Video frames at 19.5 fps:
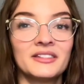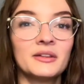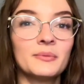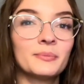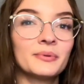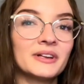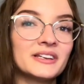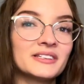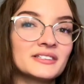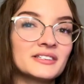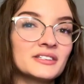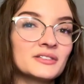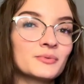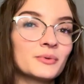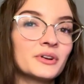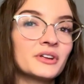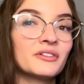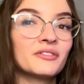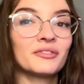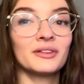the places where
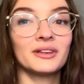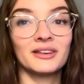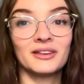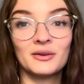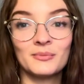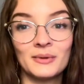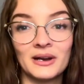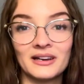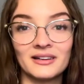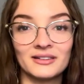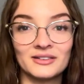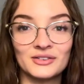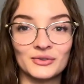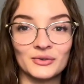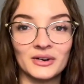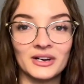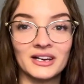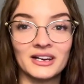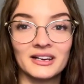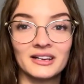you think you might
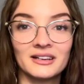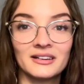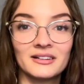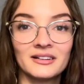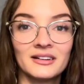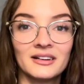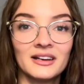enjoy it.